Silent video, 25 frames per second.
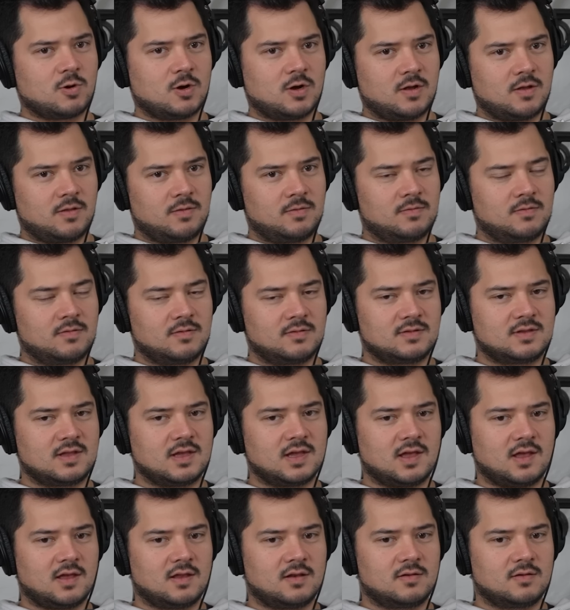one,
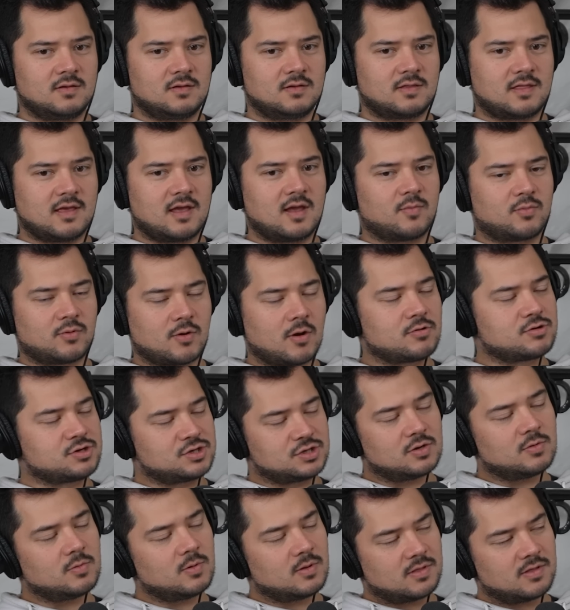did they approach
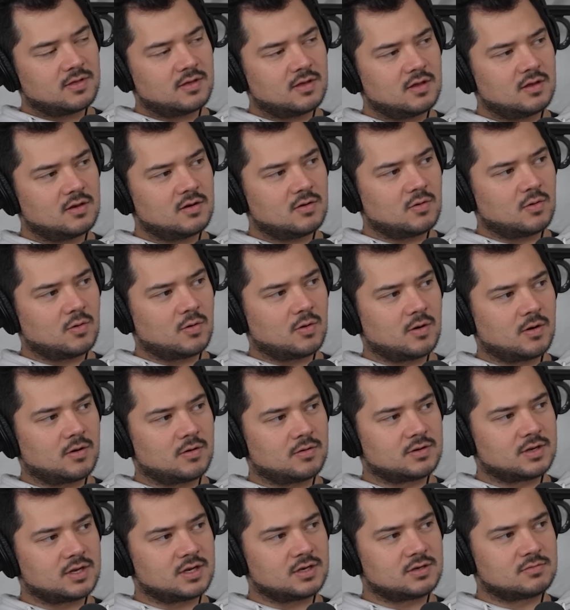you with it,
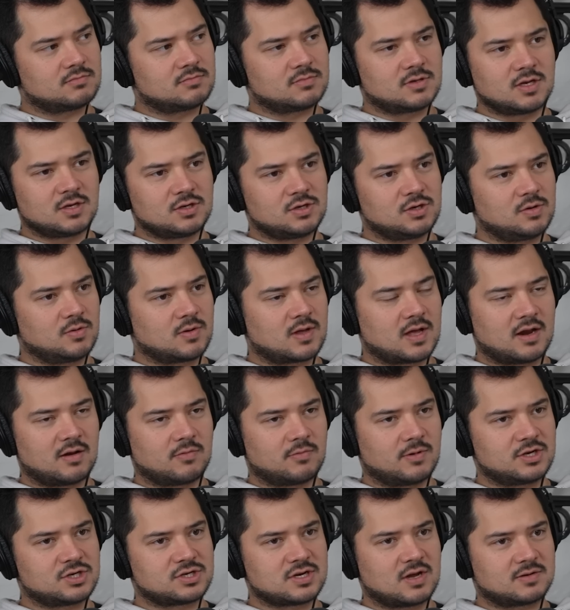or did did you kind
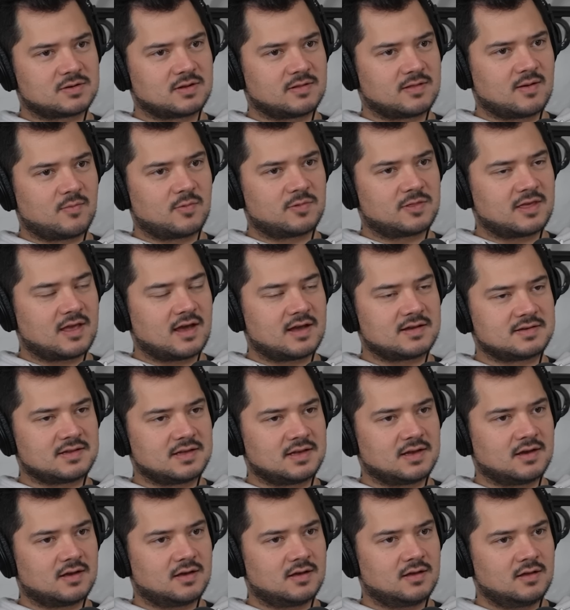of reach out to them with the
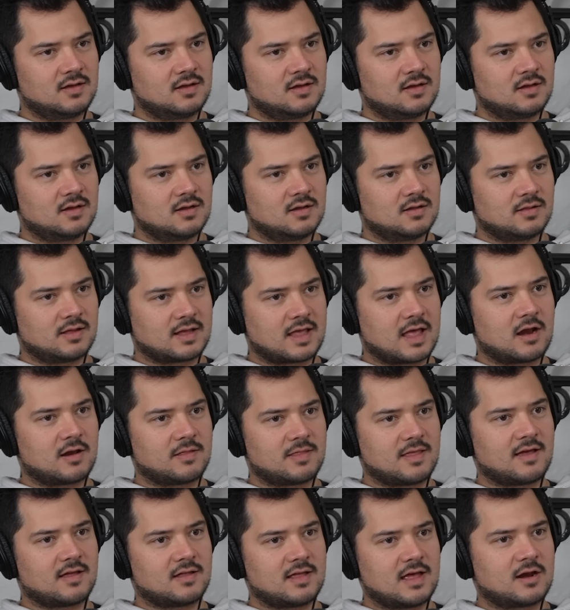idea? Like how
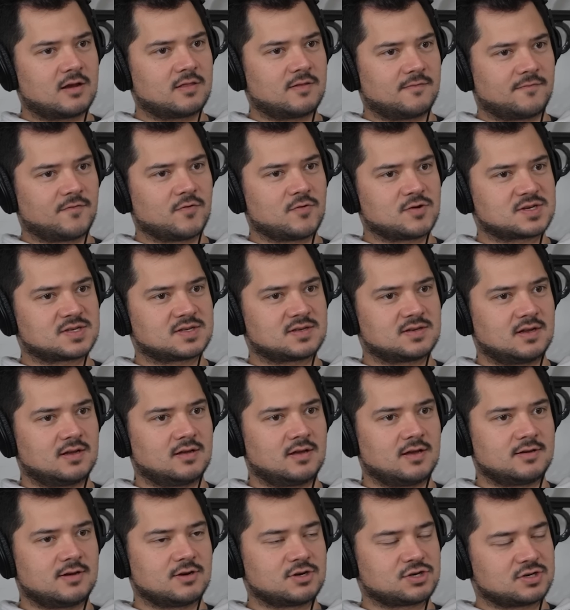did that? How did the first
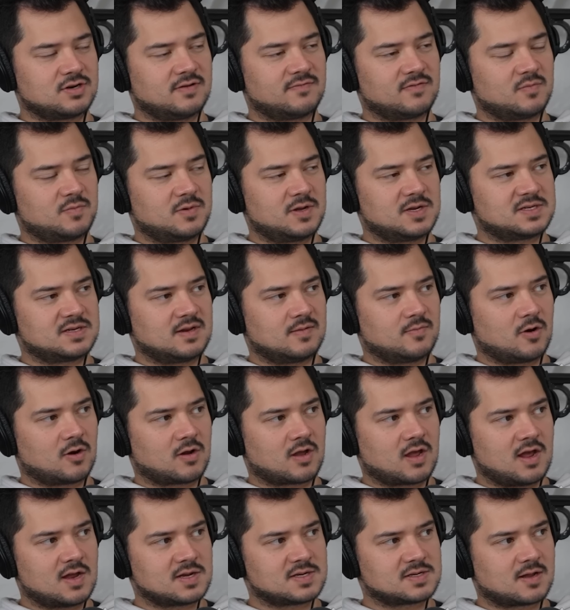edition of the PCMR
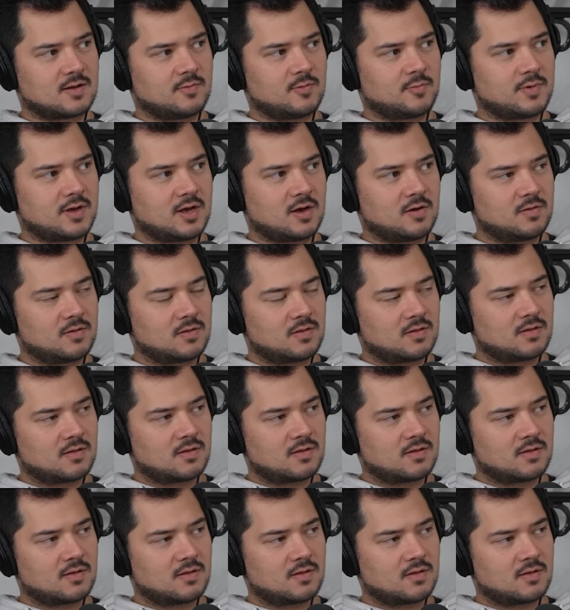case come about?